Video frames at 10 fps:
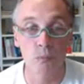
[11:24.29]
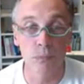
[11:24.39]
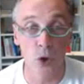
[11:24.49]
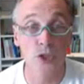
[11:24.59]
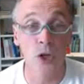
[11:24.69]

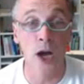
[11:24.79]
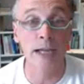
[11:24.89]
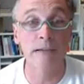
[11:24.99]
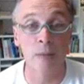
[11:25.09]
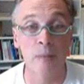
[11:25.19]
block
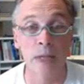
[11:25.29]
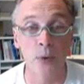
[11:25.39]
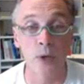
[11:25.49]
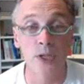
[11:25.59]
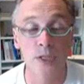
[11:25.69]
diagram
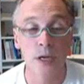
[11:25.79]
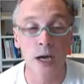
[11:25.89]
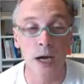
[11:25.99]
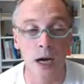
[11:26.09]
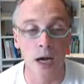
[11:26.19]
language,
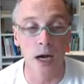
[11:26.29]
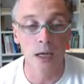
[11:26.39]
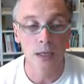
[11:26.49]
or